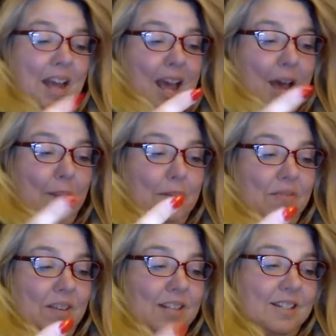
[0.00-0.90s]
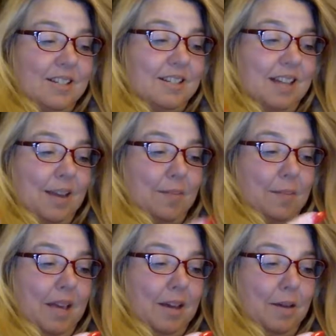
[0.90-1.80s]
happy faces like
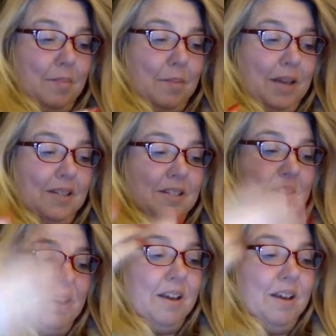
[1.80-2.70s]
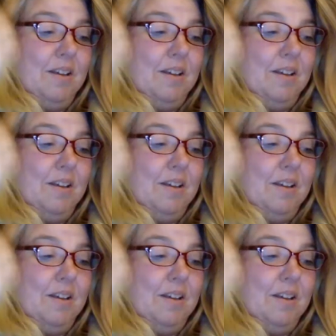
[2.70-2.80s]
makeup and to